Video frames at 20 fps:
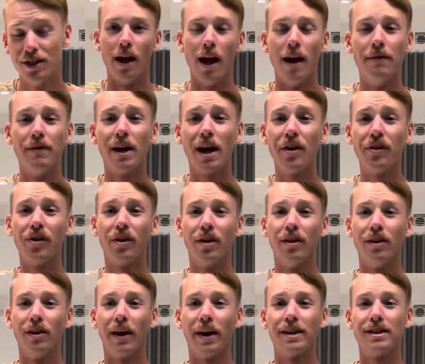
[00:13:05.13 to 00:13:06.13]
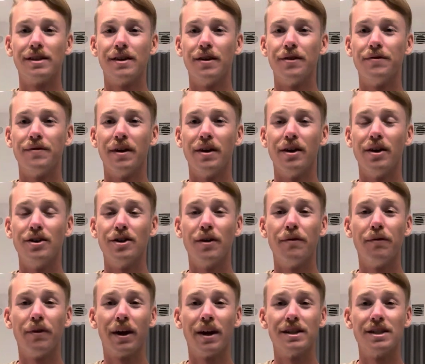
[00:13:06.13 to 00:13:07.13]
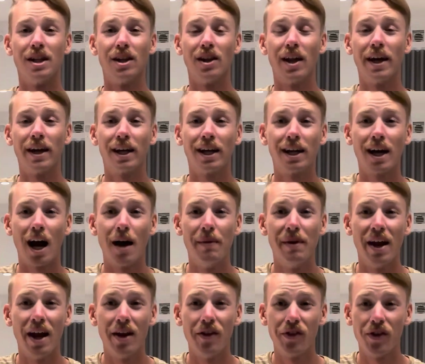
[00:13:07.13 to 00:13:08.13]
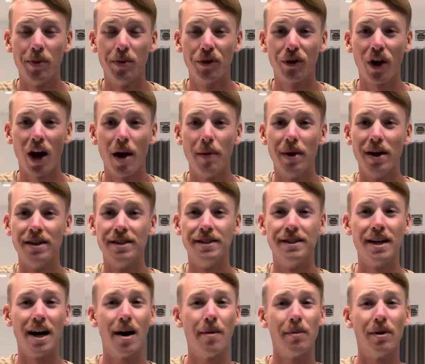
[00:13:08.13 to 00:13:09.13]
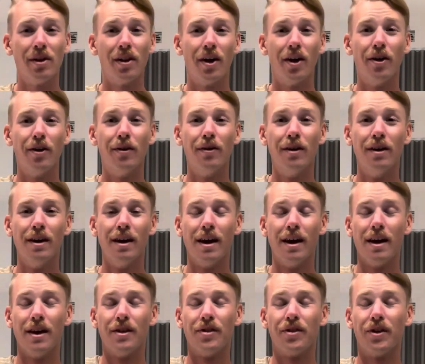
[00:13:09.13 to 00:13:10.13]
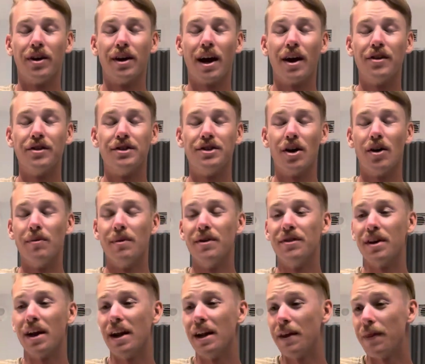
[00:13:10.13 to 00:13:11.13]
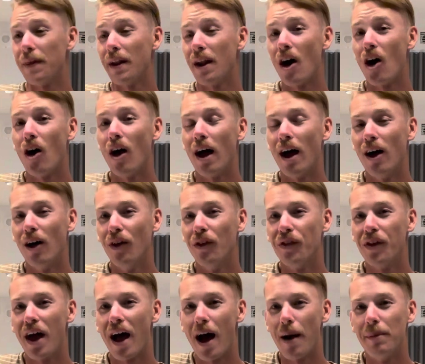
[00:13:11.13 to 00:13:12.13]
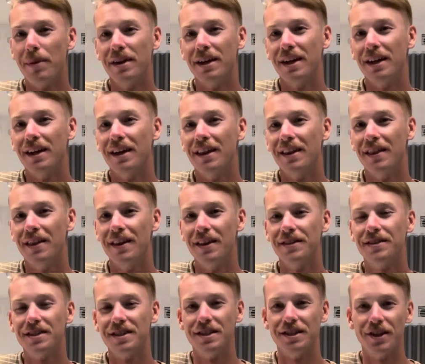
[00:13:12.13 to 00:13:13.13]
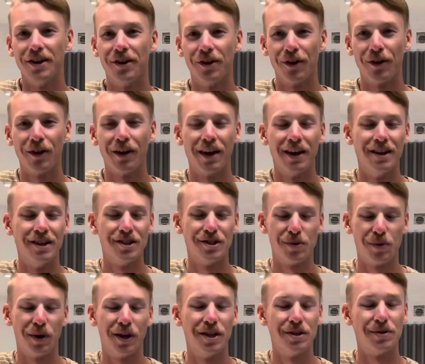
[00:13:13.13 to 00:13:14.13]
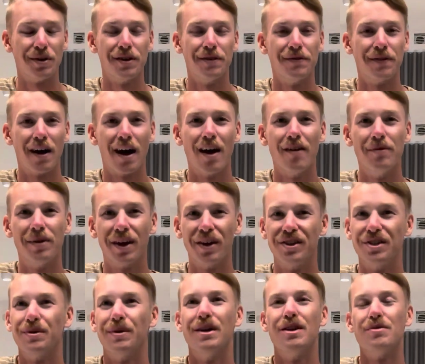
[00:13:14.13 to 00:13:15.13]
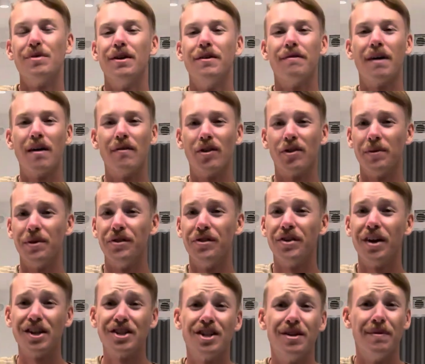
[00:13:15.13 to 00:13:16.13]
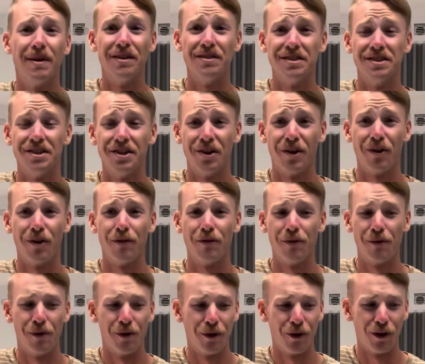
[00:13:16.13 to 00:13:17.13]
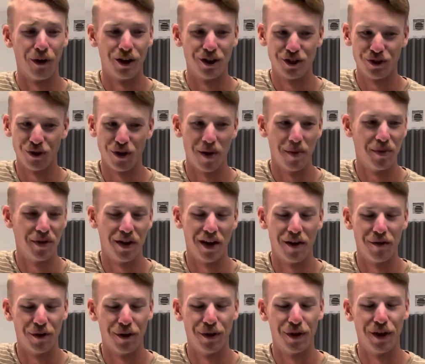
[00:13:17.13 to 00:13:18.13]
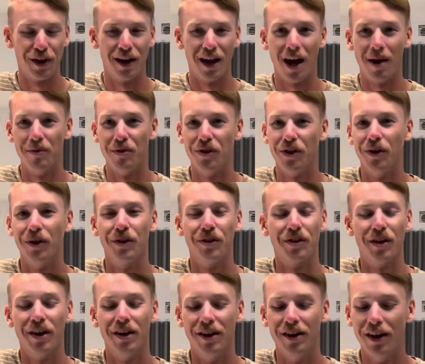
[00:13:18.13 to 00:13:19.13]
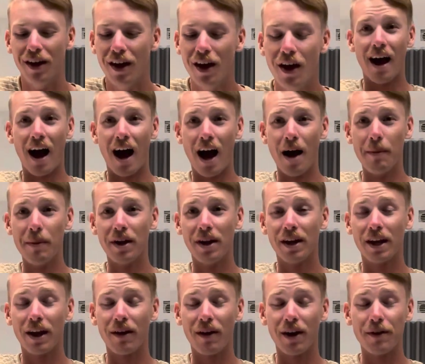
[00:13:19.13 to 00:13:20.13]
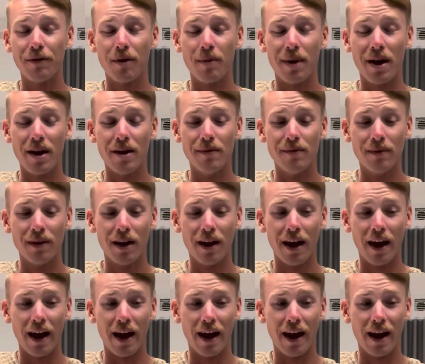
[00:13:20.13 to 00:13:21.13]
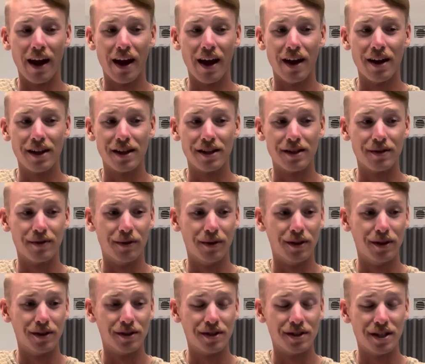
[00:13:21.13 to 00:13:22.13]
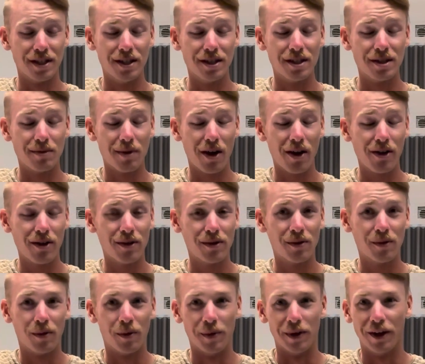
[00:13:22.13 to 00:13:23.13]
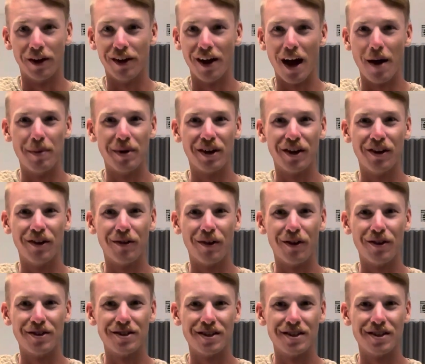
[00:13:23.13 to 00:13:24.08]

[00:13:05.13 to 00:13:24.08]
If you guys liked this video, don't forget to like, comment, and subscribe down below so you guys don't miss anything else happening this year in 2025, because 2025 is gonna be such an amazing year for trips and everything. I'm so excited. I'm gonna get ready for bed, and we'll see you tomorrow when we go to Epic Universe.